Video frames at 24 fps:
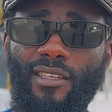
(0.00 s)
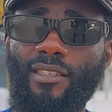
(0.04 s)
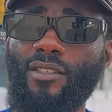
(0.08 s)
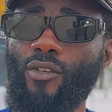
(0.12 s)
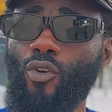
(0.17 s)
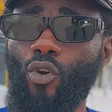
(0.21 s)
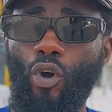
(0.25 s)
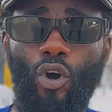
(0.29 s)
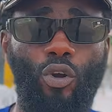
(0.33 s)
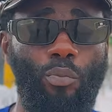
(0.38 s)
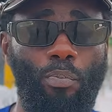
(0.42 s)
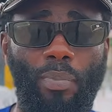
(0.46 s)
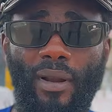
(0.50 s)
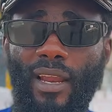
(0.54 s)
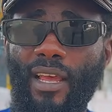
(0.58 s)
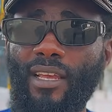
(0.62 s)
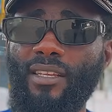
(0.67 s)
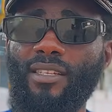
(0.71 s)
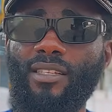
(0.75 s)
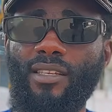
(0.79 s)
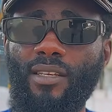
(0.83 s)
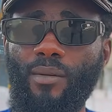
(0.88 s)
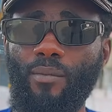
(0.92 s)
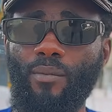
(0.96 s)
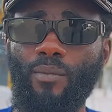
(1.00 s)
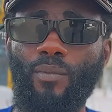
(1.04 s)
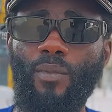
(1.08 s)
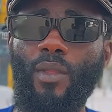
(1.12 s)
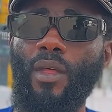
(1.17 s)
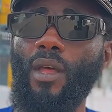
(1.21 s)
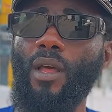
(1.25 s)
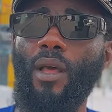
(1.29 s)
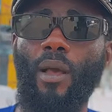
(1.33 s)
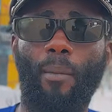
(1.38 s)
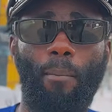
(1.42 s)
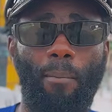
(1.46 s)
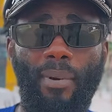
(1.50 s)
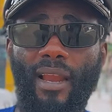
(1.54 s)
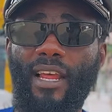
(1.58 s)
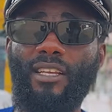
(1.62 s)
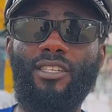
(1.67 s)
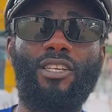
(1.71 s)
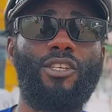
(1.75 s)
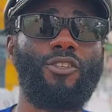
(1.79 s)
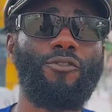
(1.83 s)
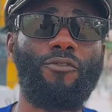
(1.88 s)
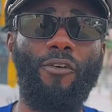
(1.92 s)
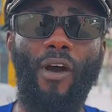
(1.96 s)
is, God bless him,
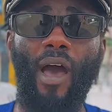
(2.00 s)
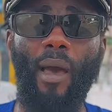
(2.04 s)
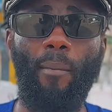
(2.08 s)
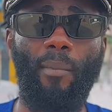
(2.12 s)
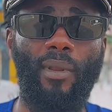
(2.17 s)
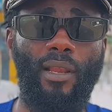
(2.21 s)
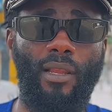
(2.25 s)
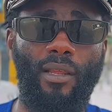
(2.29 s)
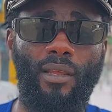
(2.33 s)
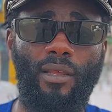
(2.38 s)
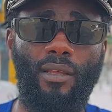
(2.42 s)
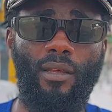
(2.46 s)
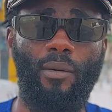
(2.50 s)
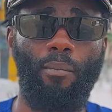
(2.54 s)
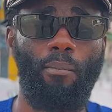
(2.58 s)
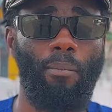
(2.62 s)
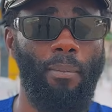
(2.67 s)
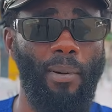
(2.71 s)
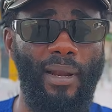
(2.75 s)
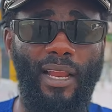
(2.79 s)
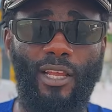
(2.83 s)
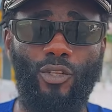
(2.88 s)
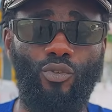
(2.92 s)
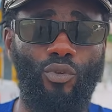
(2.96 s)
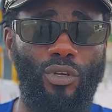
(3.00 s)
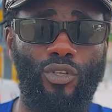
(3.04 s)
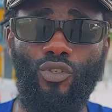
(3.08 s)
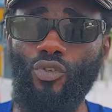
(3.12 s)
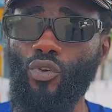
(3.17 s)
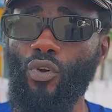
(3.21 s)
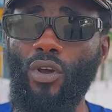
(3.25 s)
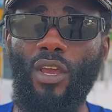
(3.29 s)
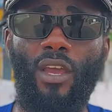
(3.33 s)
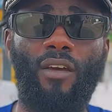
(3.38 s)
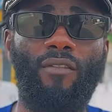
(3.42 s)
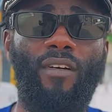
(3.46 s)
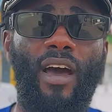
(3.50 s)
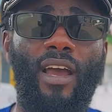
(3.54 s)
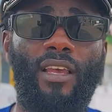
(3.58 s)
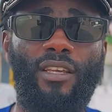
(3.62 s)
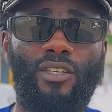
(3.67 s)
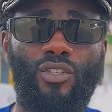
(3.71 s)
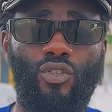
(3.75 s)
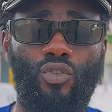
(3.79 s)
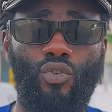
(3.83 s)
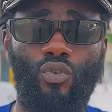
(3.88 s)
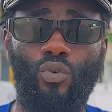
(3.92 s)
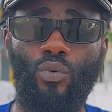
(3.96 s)
bless his family, bless whatsoever
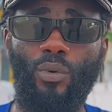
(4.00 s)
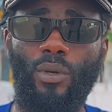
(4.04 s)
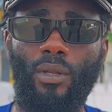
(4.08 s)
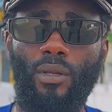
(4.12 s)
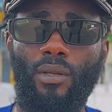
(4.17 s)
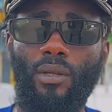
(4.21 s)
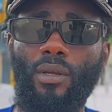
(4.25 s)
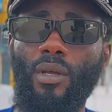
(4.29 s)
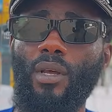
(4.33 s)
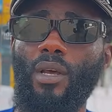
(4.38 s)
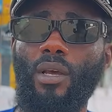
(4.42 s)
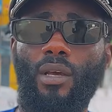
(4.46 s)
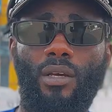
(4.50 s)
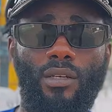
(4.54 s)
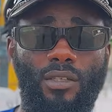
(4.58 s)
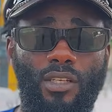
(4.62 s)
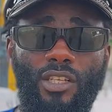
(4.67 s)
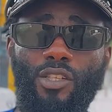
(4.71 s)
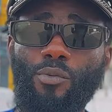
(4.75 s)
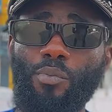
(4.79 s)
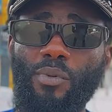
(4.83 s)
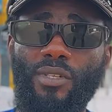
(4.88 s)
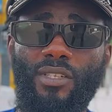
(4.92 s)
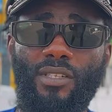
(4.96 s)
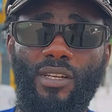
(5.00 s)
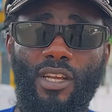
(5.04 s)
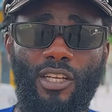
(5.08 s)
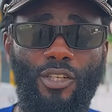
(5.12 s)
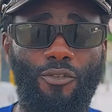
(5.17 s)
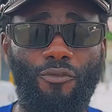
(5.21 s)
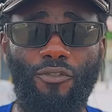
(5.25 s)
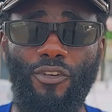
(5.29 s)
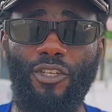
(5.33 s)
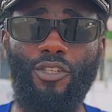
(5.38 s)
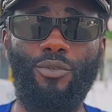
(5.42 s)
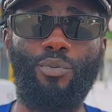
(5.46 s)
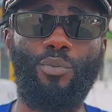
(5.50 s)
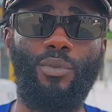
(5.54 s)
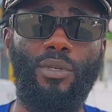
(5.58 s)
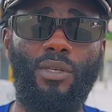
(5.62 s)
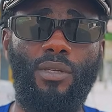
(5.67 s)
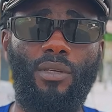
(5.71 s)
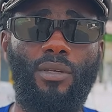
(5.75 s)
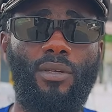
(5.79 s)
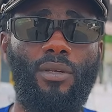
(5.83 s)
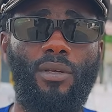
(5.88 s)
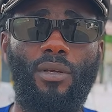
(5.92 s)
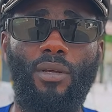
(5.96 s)
he's doing. This business fits
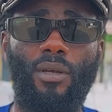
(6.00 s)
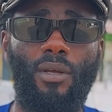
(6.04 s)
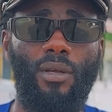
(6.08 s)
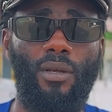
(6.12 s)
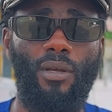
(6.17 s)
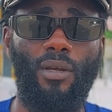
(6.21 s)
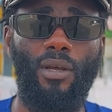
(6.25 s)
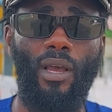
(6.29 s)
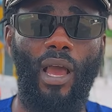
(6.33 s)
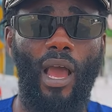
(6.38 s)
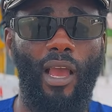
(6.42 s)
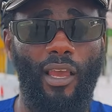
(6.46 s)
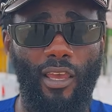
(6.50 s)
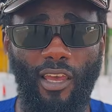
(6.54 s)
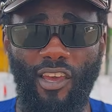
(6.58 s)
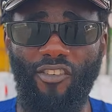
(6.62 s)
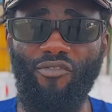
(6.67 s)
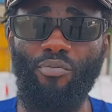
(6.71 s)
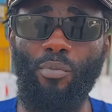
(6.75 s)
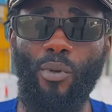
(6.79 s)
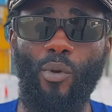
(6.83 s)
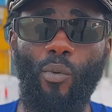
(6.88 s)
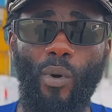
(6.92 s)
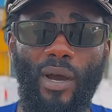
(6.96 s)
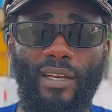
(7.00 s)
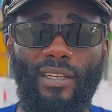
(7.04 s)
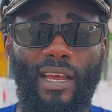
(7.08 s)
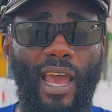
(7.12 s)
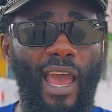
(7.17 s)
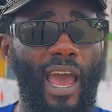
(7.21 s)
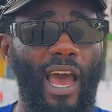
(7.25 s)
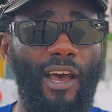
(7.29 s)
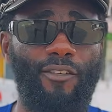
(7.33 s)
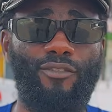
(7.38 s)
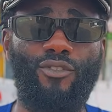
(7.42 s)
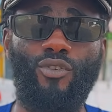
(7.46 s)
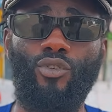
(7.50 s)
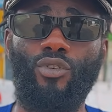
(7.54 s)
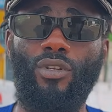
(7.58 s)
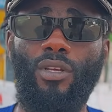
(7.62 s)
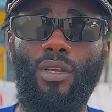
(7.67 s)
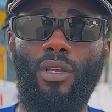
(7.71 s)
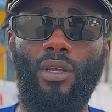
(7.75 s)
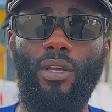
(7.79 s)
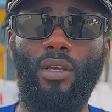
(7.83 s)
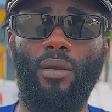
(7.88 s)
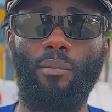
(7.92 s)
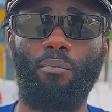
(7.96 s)
me, give me what I have
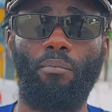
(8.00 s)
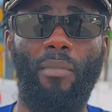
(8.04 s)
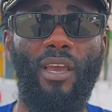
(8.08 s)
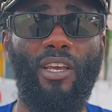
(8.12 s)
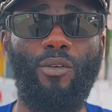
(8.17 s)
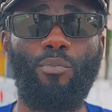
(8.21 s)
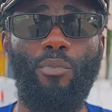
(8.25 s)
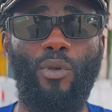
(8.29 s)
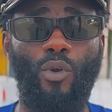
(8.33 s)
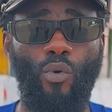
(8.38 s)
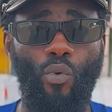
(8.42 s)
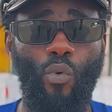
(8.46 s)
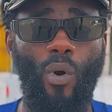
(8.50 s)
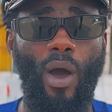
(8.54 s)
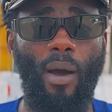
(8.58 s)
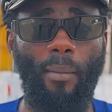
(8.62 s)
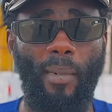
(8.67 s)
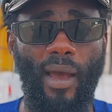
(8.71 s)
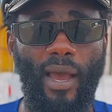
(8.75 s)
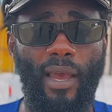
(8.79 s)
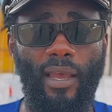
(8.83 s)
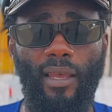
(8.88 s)
today, make me who am I.